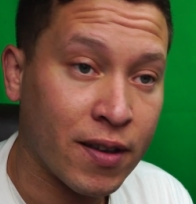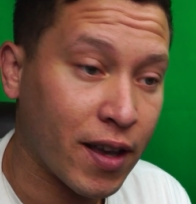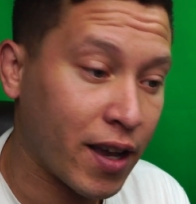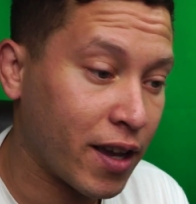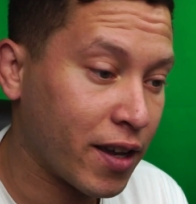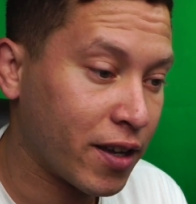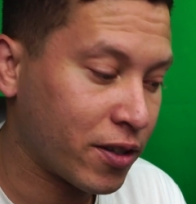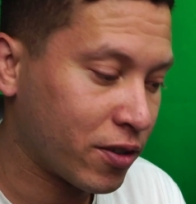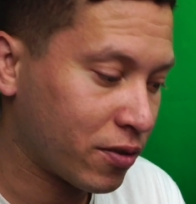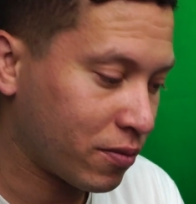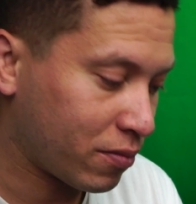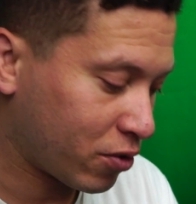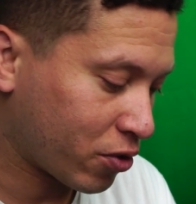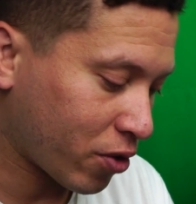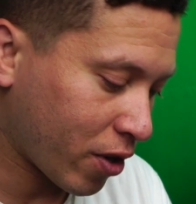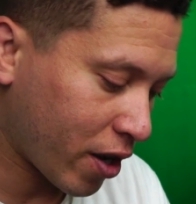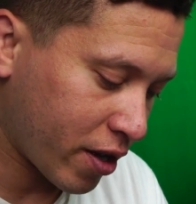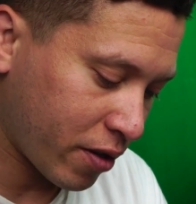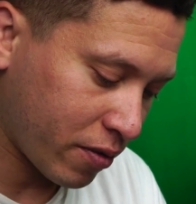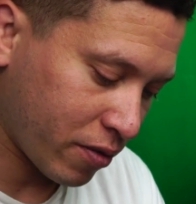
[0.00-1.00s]
and
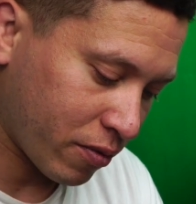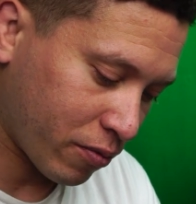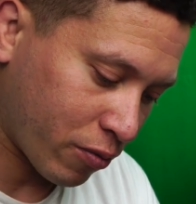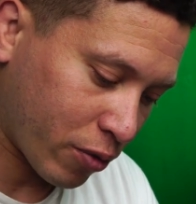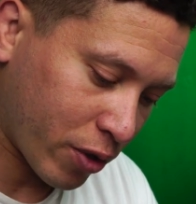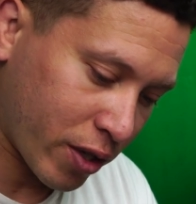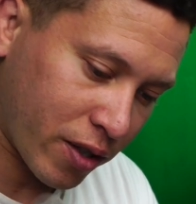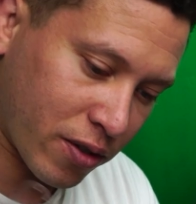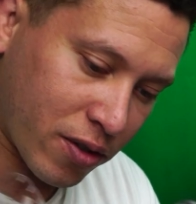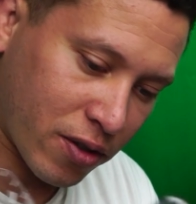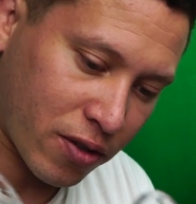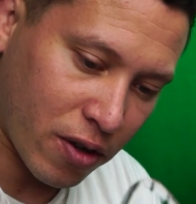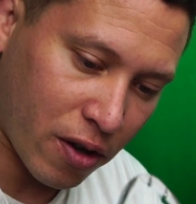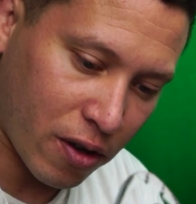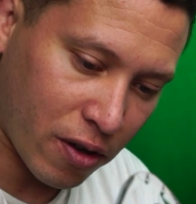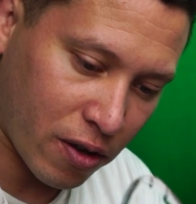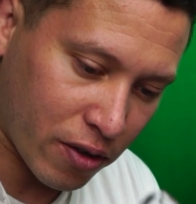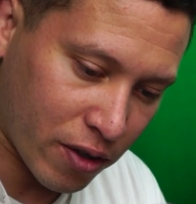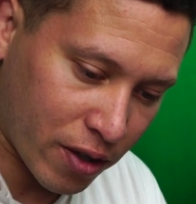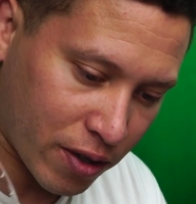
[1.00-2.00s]
try and
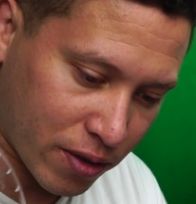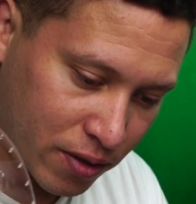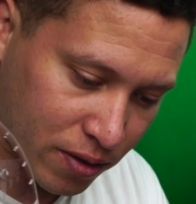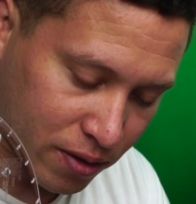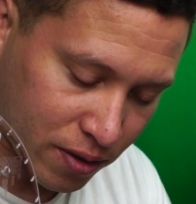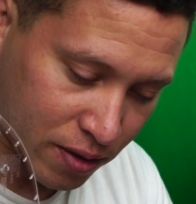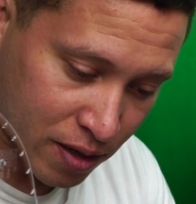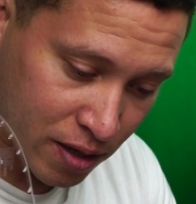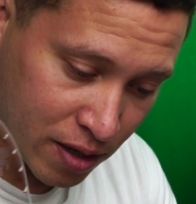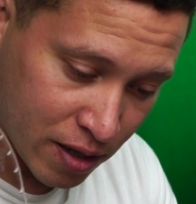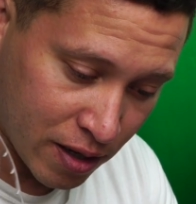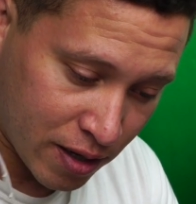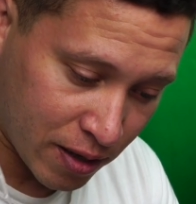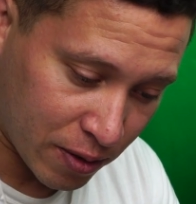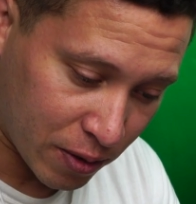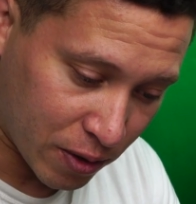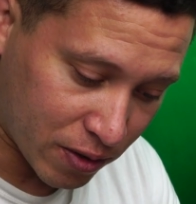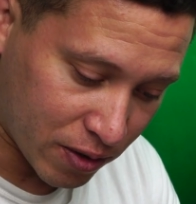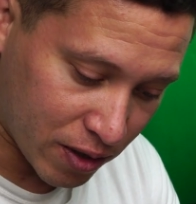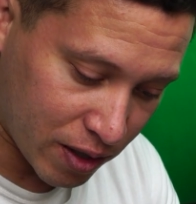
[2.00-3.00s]
reinstall this
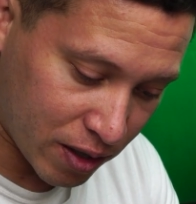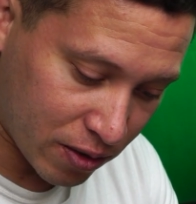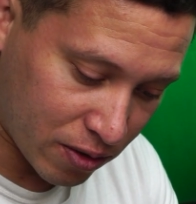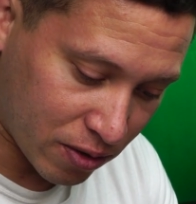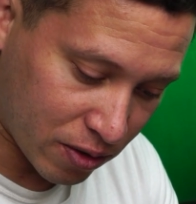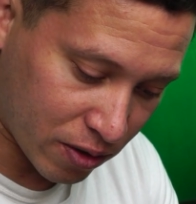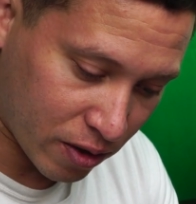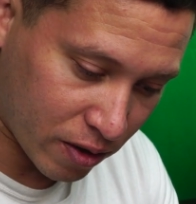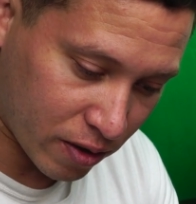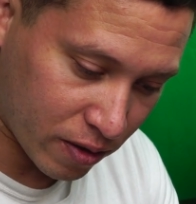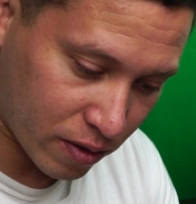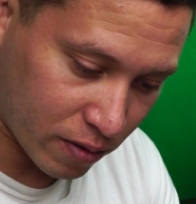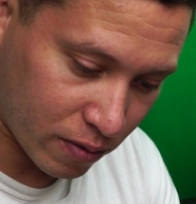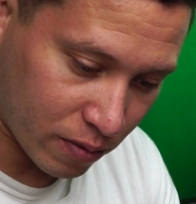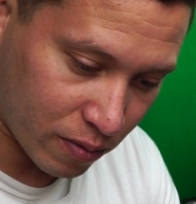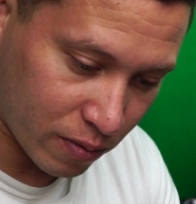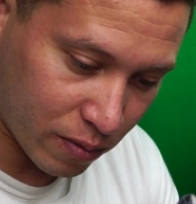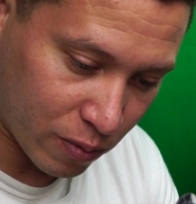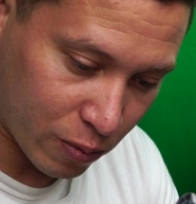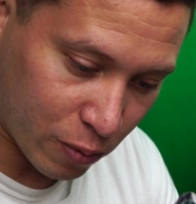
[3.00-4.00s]
insert
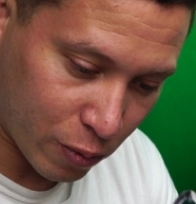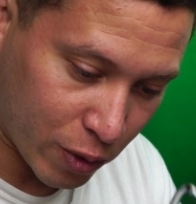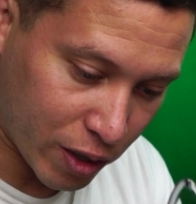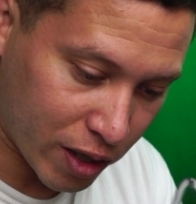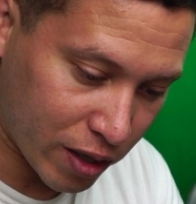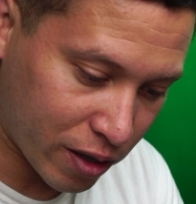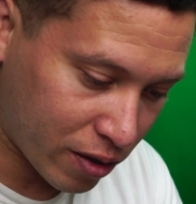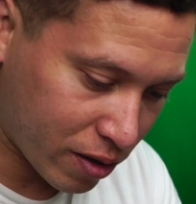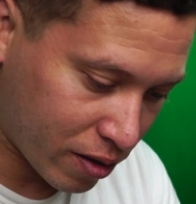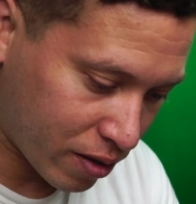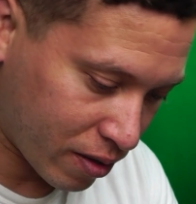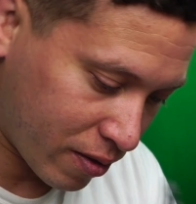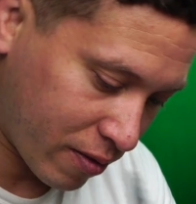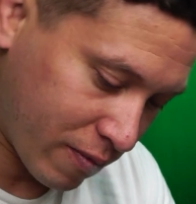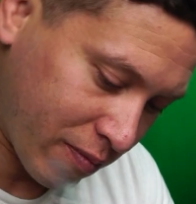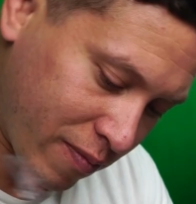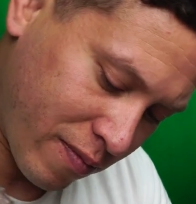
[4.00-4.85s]
with